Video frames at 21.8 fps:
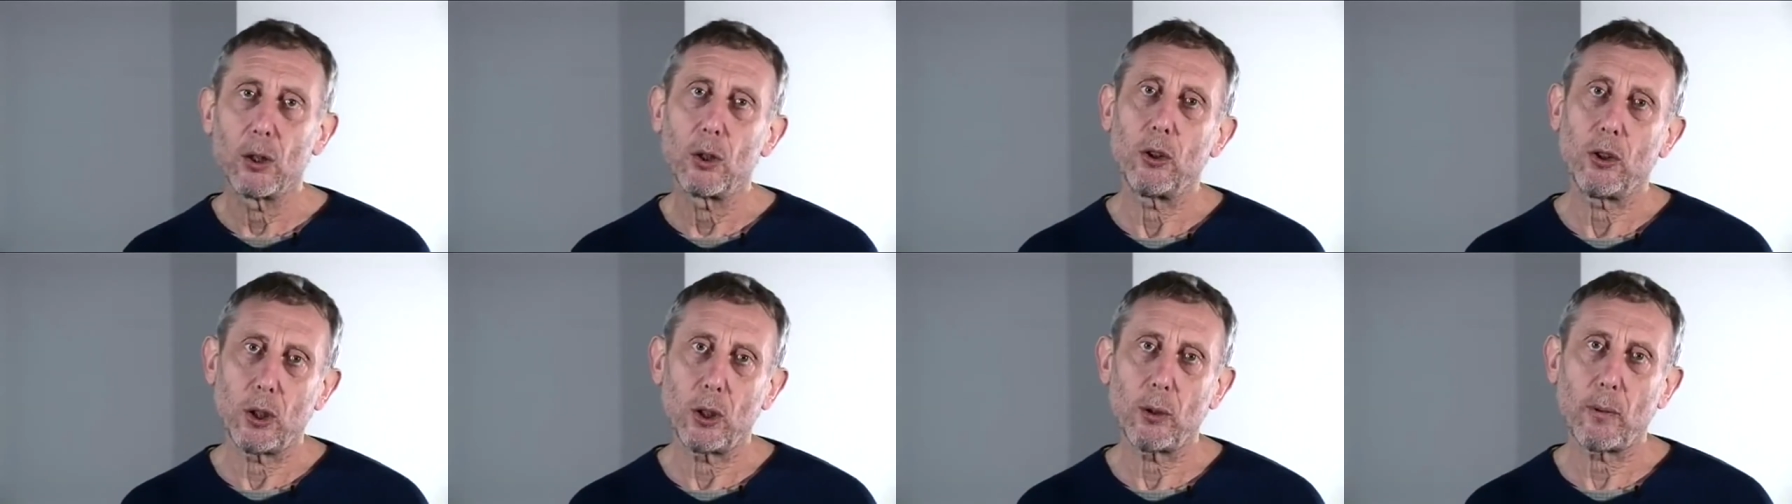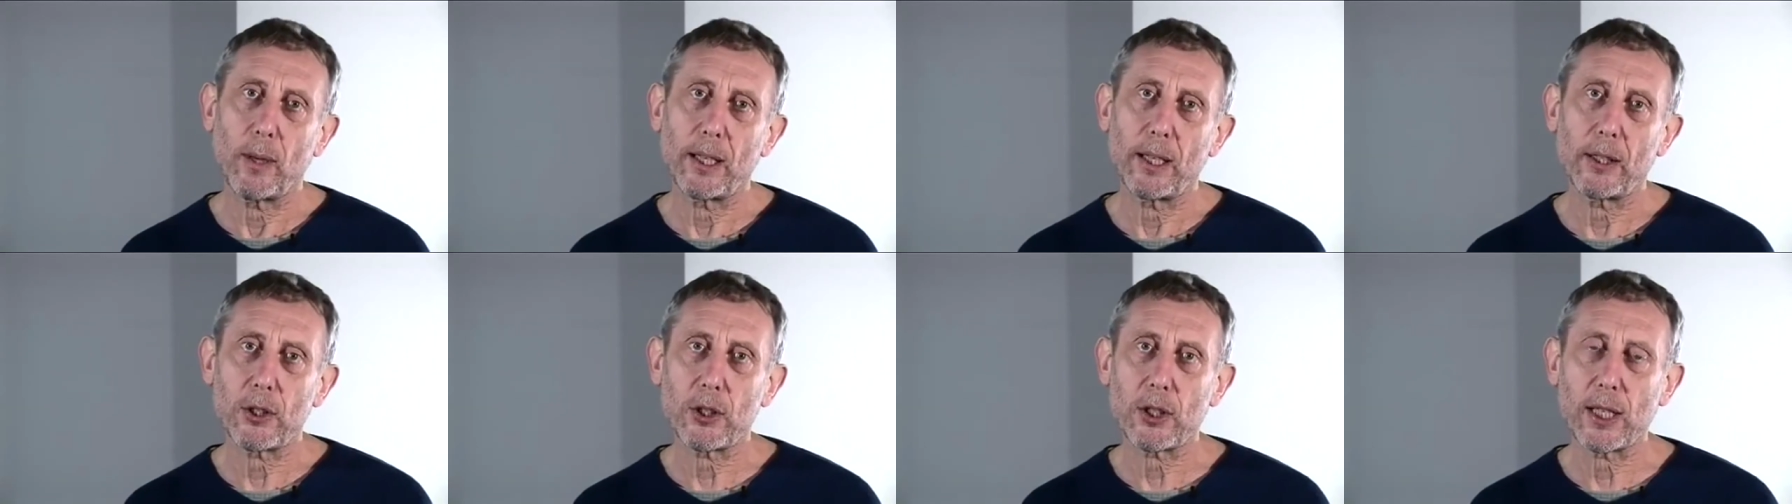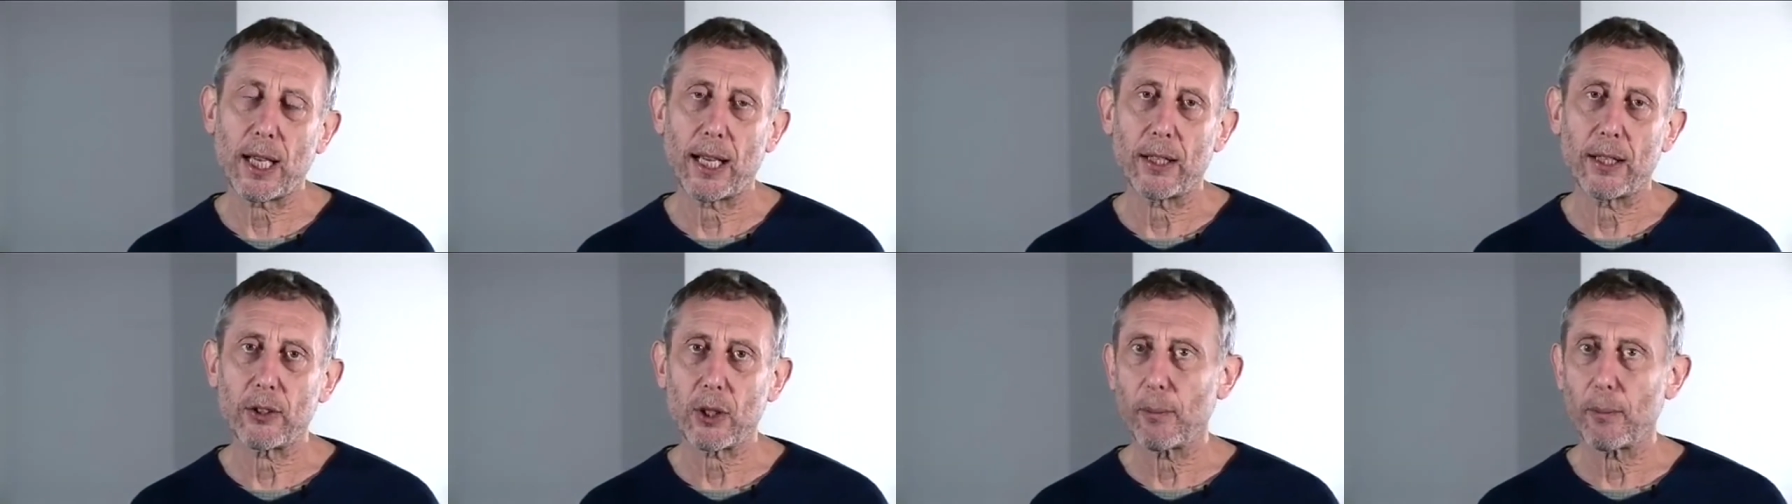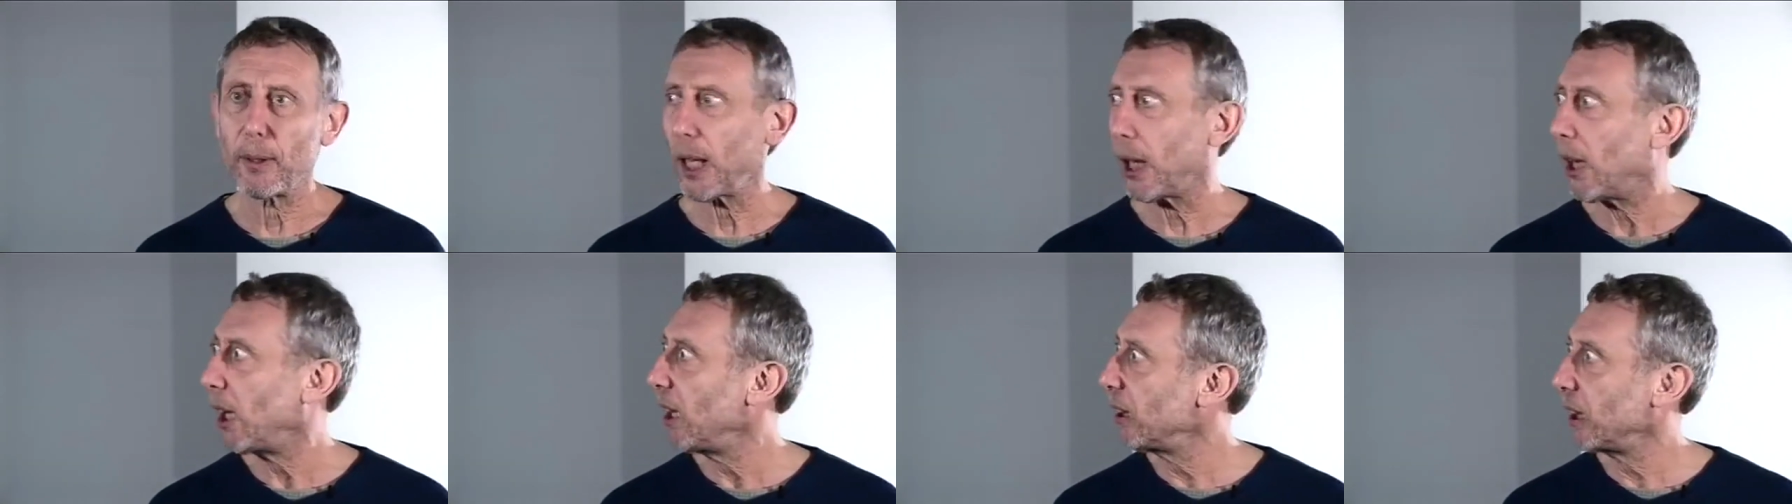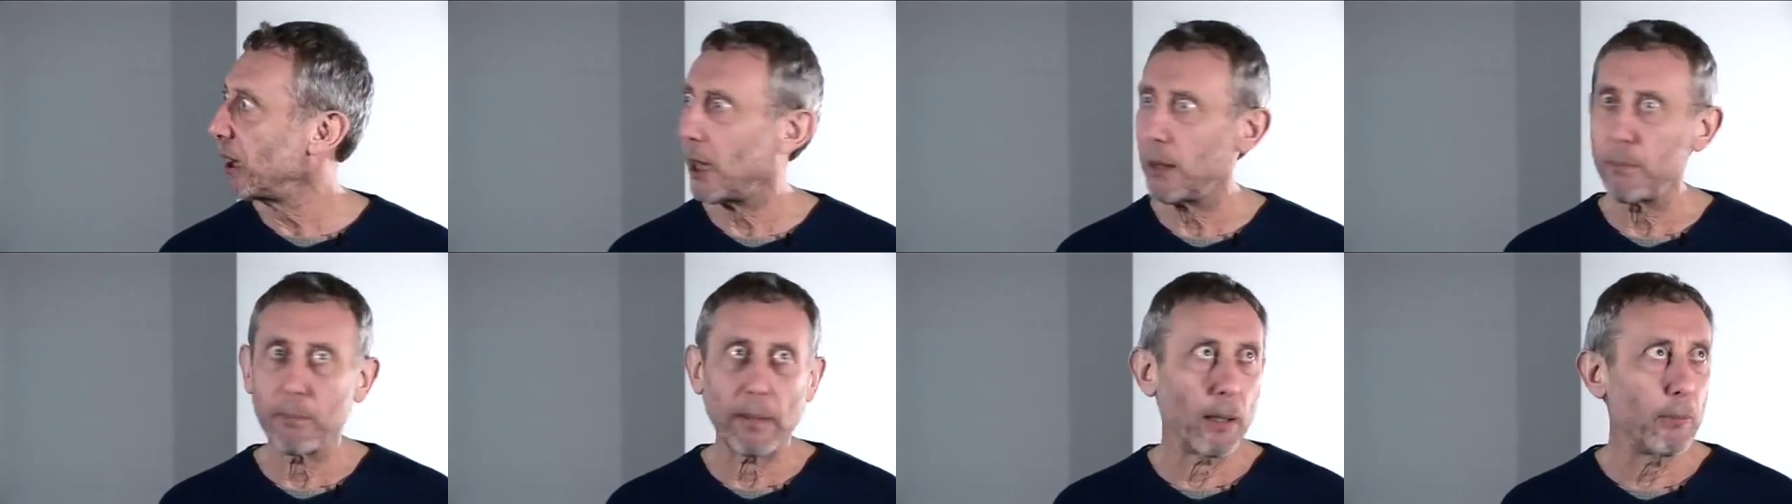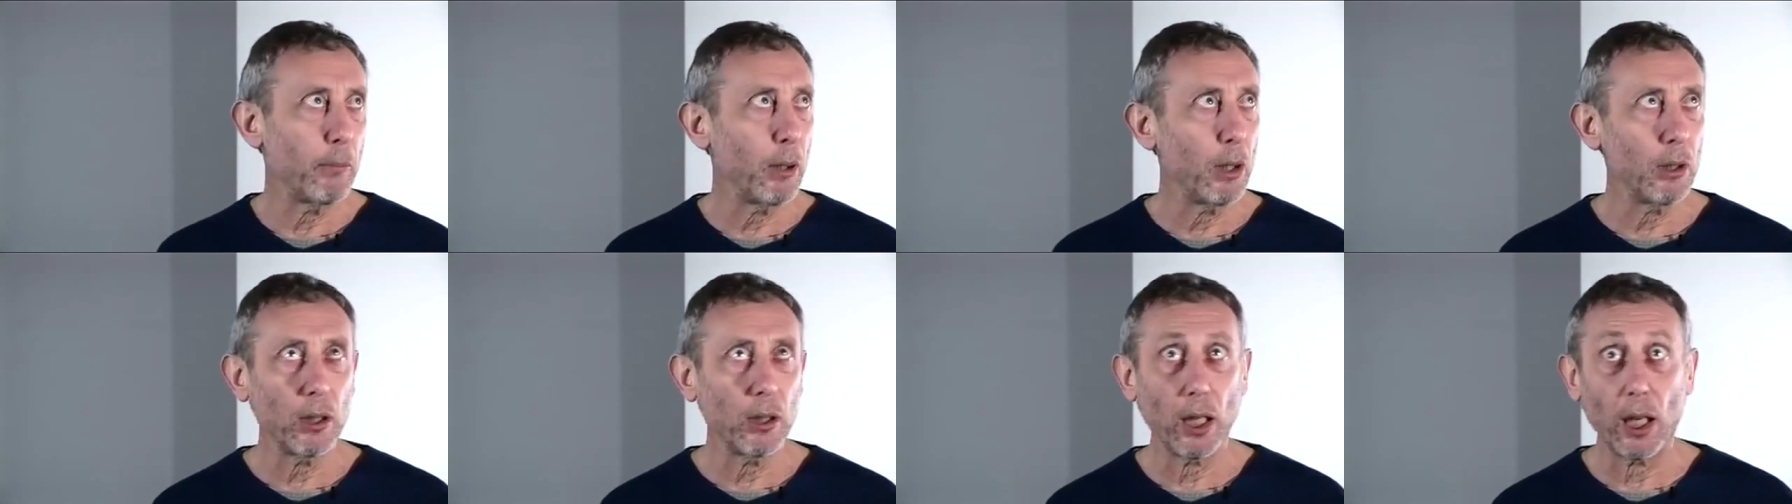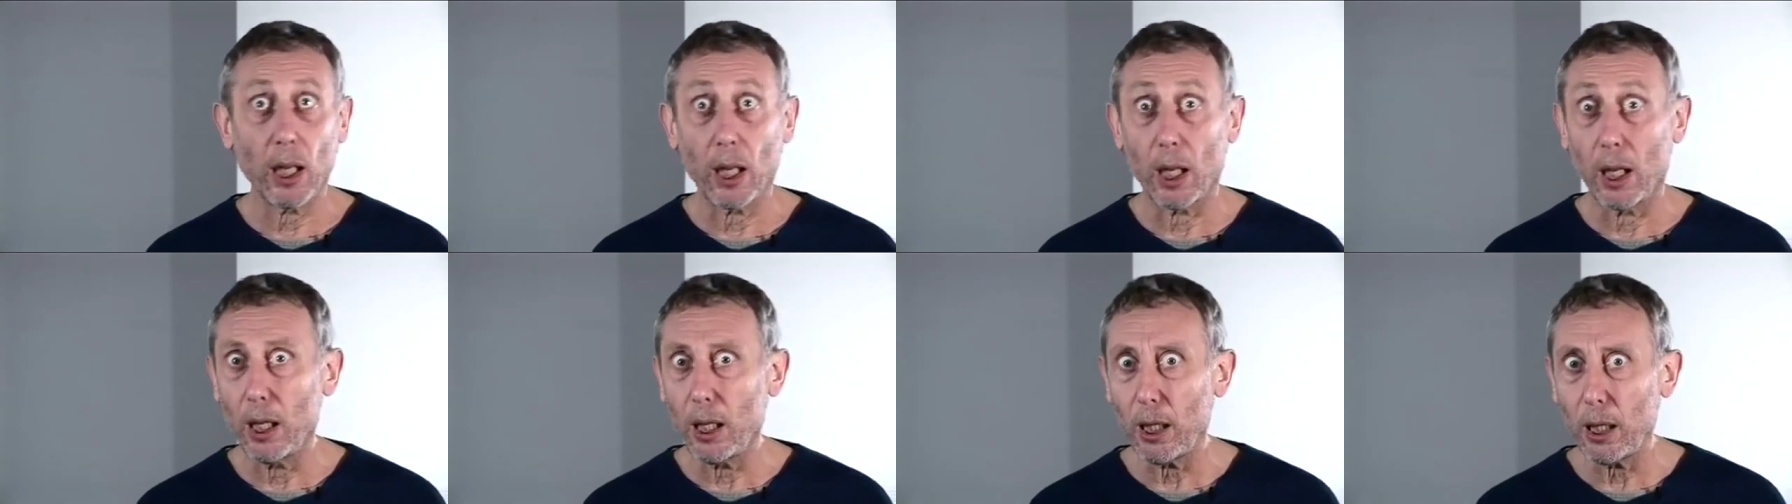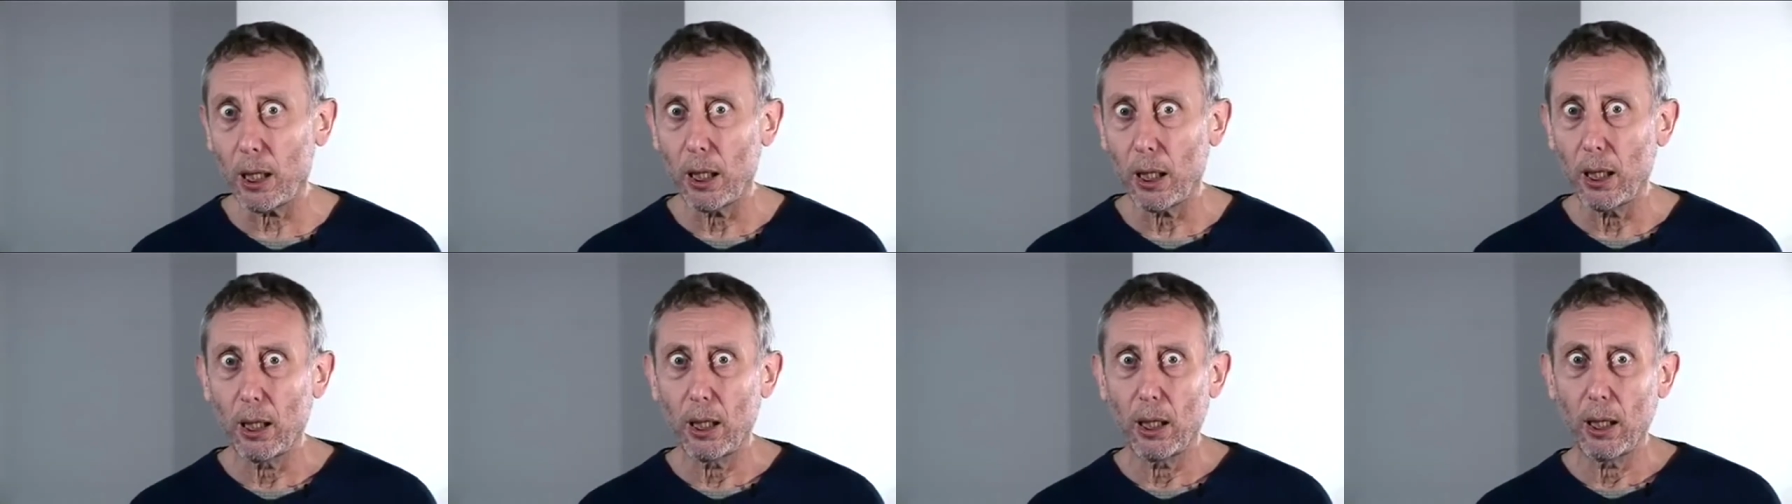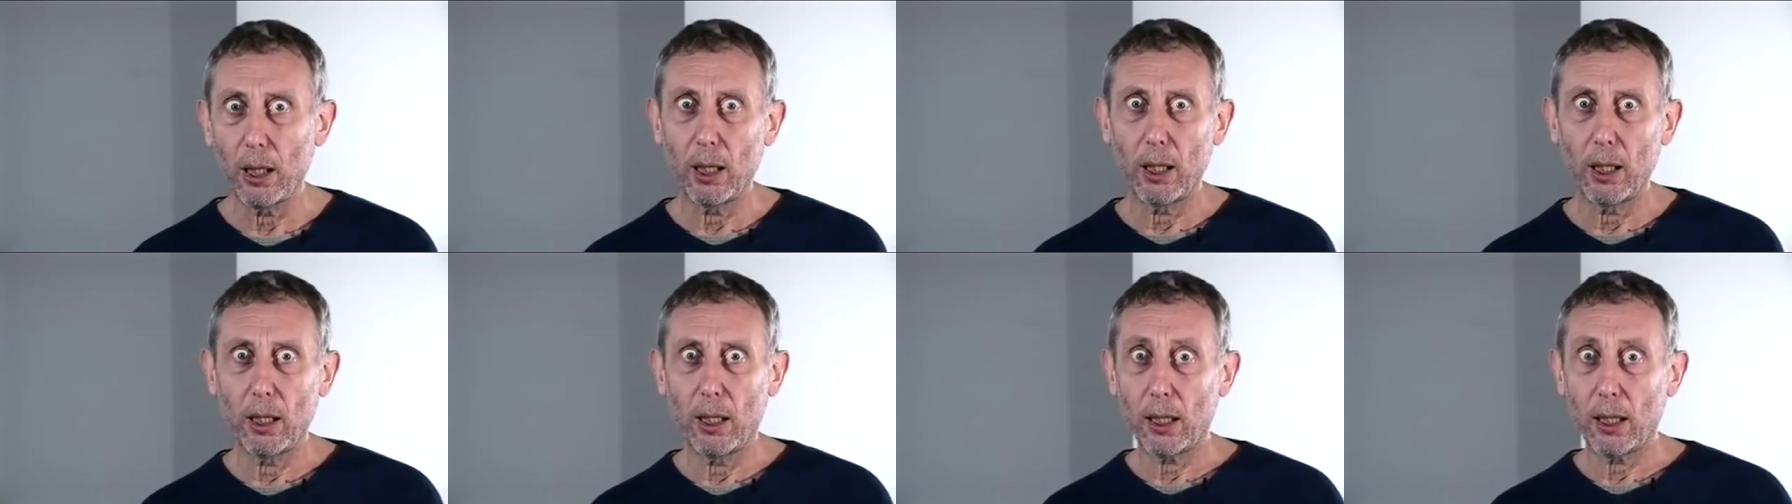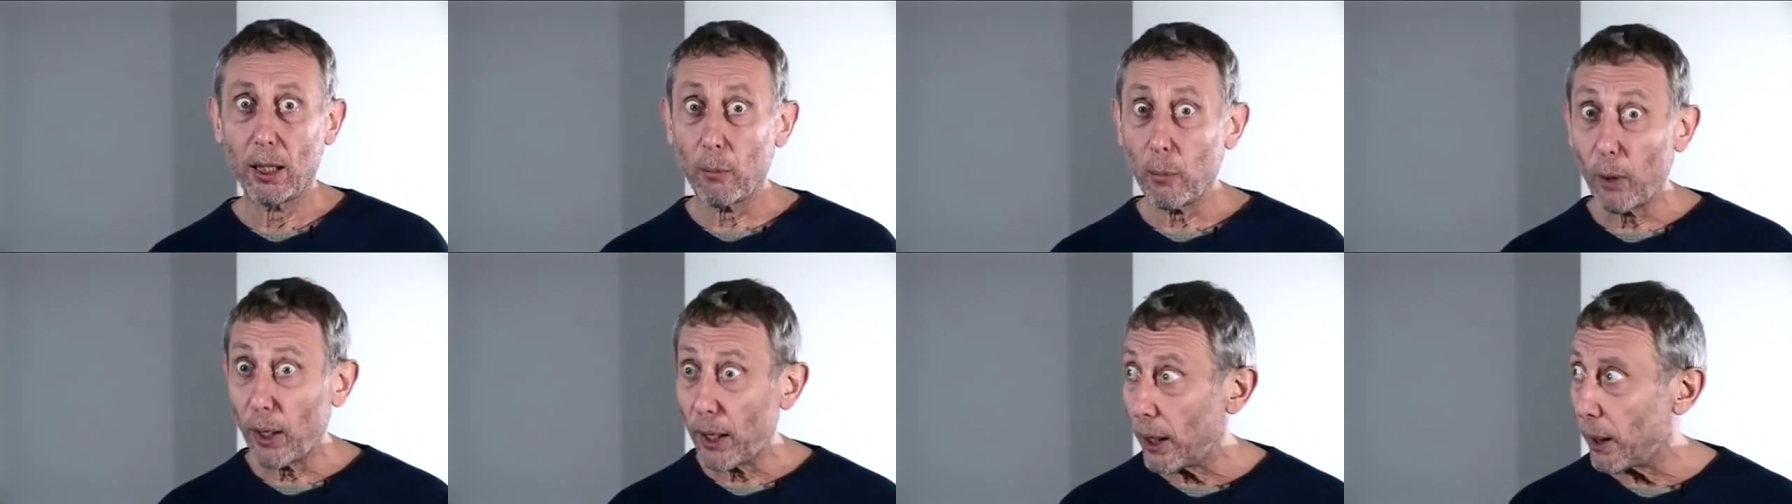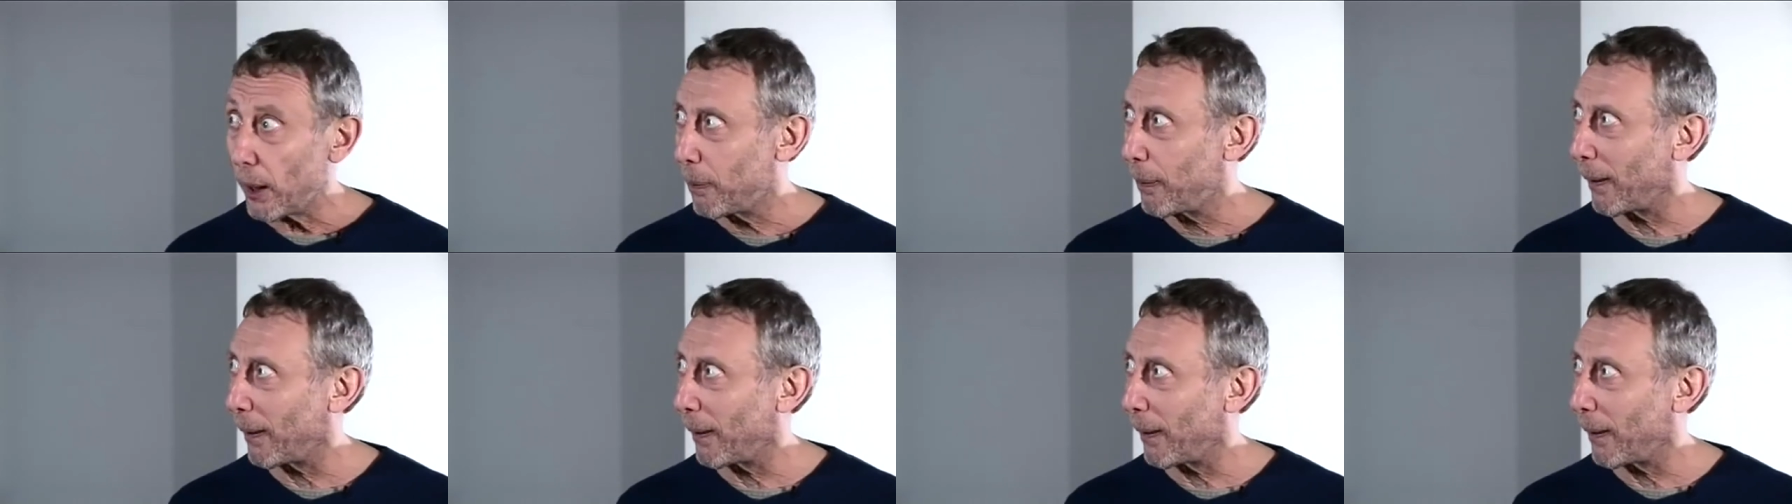Do you understand? So we go, okay, mum, okay. Don't worry